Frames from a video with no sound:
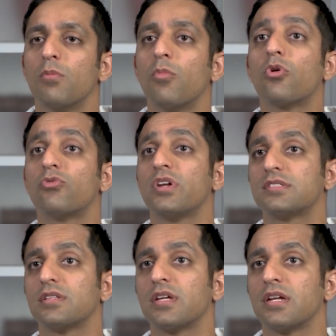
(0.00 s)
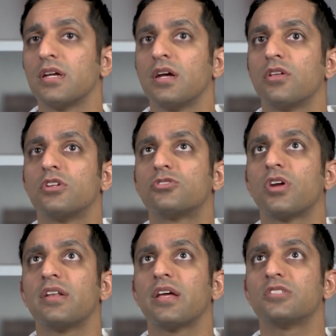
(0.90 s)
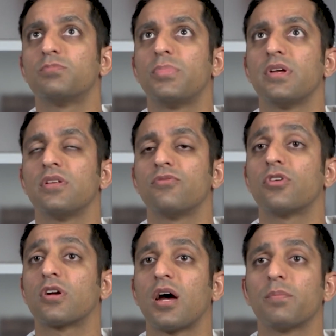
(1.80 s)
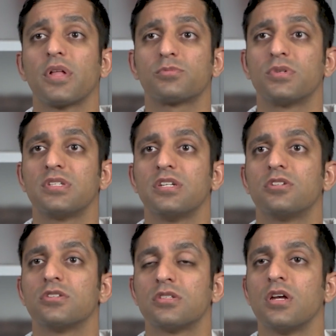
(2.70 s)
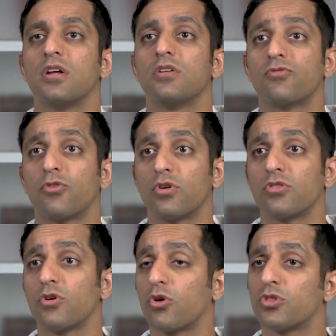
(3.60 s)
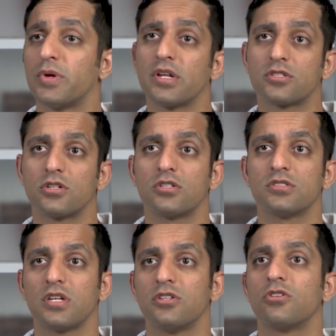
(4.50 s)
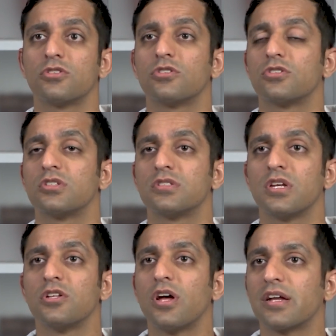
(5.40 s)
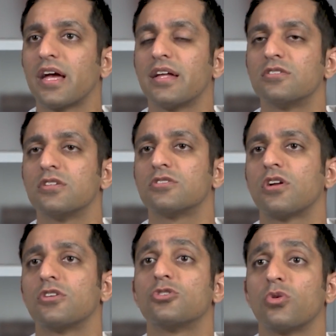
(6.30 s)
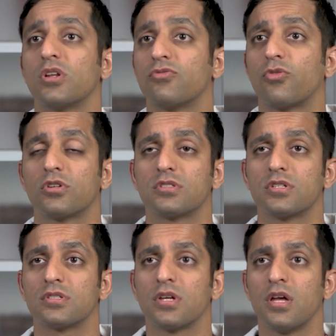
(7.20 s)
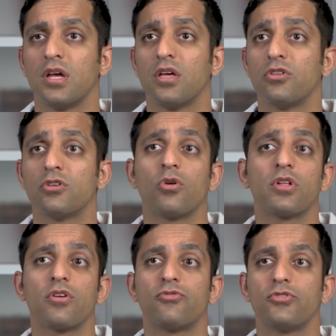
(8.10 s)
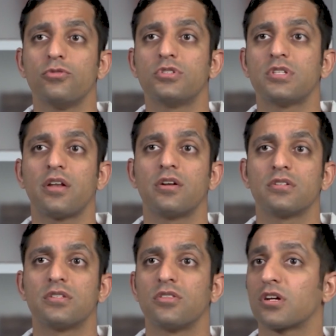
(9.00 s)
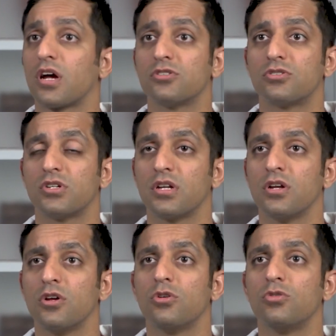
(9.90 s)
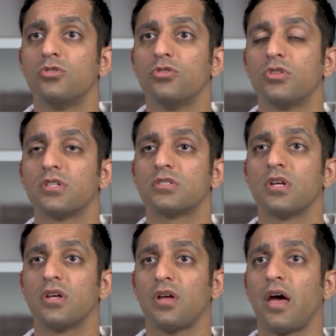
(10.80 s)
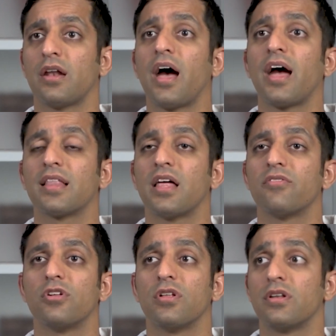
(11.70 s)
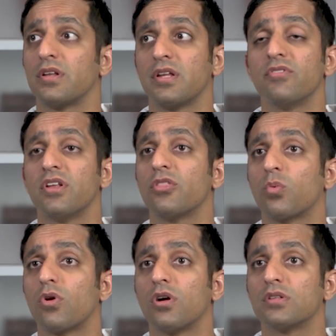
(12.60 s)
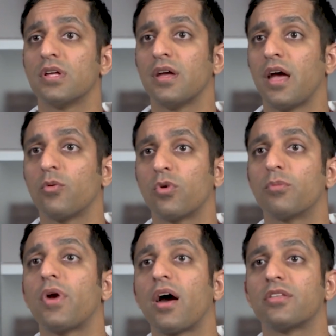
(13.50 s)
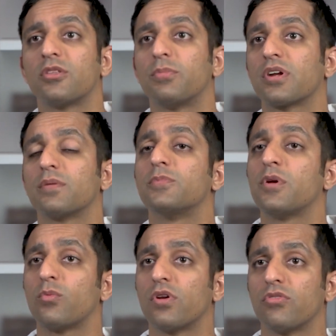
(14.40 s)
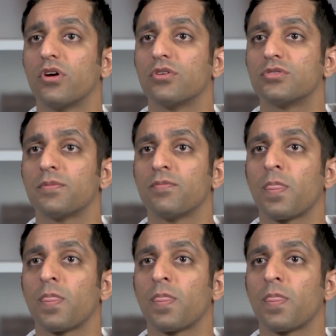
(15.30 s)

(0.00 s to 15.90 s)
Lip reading: More recently, the trend has been for complex procedures for the orthopedic surgeons and neurosurgeons, again, to start joining forces. There are only a few centers in the country who do this at a high level and even in the world, and we're proud at the Brigham to be one of those.